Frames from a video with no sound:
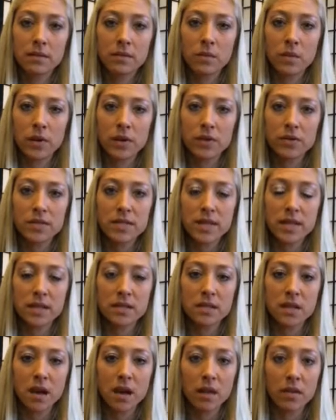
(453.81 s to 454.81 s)
What you're
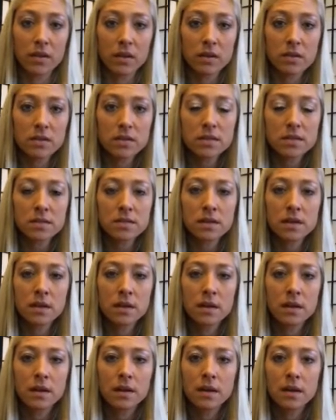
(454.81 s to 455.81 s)
saying to others
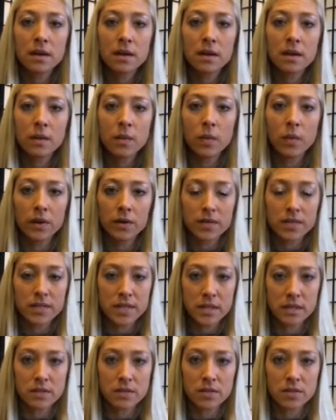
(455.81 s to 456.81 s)
and what you're
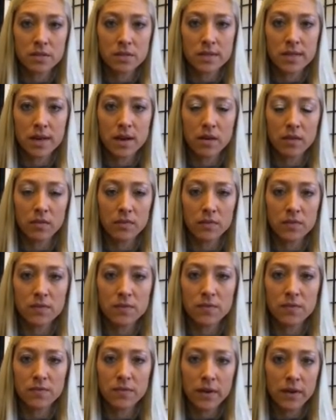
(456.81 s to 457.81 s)
saying to yourself.
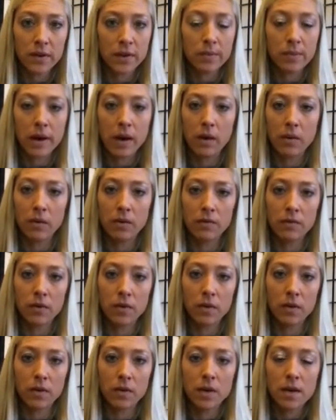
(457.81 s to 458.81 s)
It's very
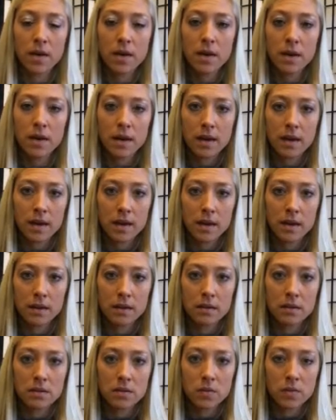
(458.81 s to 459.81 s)
powerful.
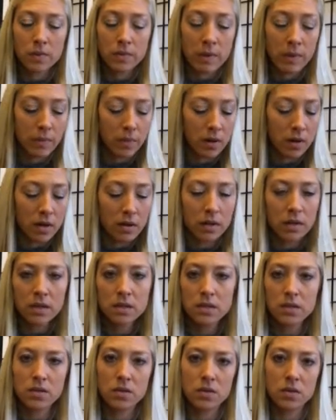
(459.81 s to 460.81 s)
And remember,
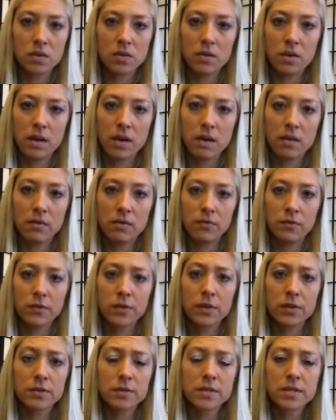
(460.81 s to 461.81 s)
unconditional love
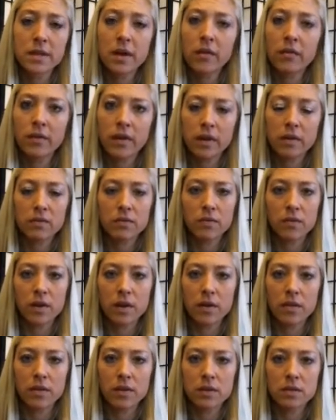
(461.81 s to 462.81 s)
for yourself and for
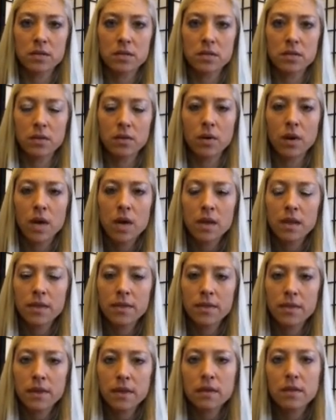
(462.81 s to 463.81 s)
others. So
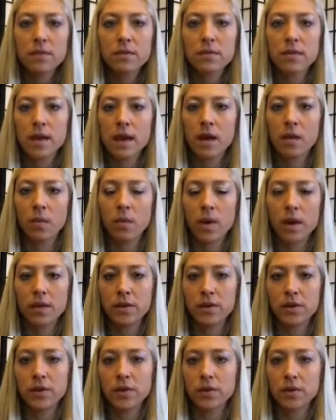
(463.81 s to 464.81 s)
think of that
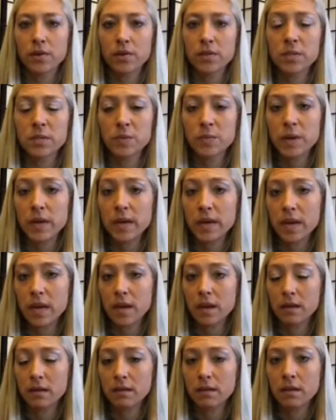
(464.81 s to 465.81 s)
when you're
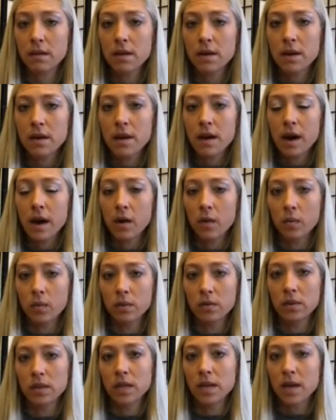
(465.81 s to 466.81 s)
speaking
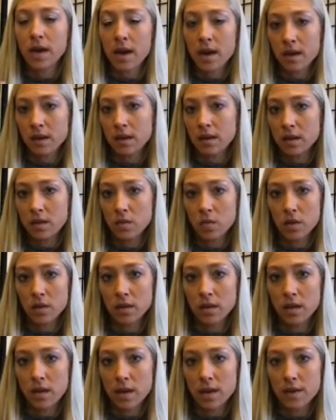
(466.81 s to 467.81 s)
outwardly and
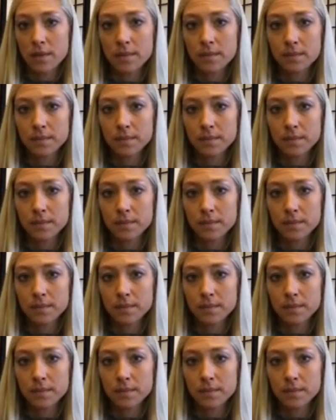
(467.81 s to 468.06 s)
inwardly.